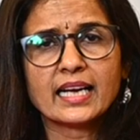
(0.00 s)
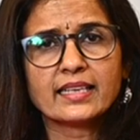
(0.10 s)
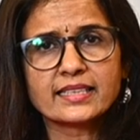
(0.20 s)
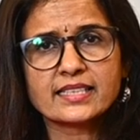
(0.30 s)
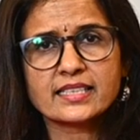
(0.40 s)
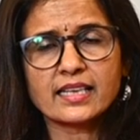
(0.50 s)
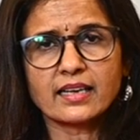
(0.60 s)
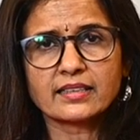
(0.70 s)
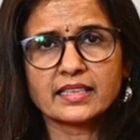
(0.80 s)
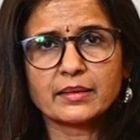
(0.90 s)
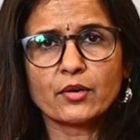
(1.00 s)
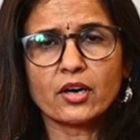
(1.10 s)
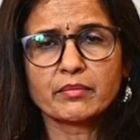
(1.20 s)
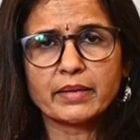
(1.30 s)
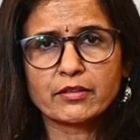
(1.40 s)
let's start them
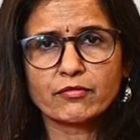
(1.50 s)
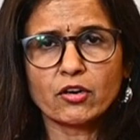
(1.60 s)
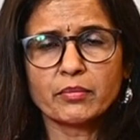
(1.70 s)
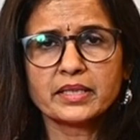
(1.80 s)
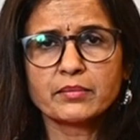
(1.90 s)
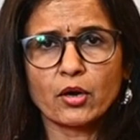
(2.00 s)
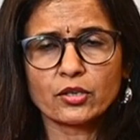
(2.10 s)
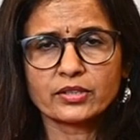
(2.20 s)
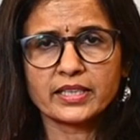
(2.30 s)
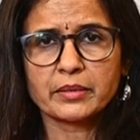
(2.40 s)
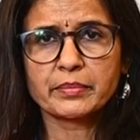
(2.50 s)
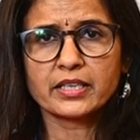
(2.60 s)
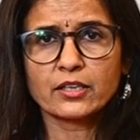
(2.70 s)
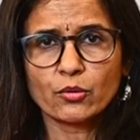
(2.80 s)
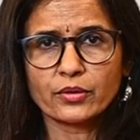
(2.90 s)
on metformin
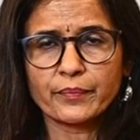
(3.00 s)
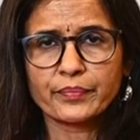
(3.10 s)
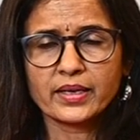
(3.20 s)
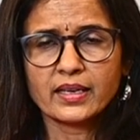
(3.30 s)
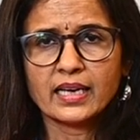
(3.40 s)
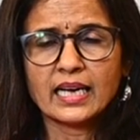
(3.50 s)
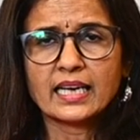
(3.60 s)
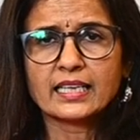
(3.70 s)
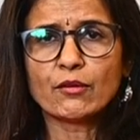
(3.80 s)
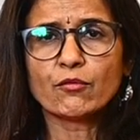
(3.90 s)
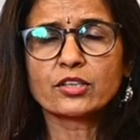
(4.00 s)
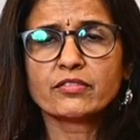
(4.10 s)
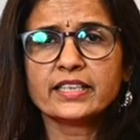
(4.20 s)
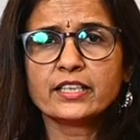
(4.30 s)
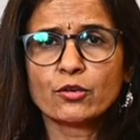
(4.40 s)
monotherapy alone. Now what
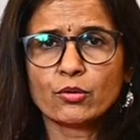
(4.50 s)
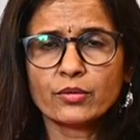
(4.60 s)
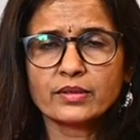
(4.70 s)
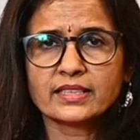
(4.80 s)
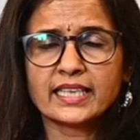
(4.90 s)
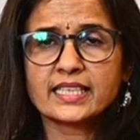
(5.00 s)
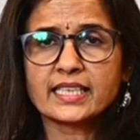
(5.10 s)
we know in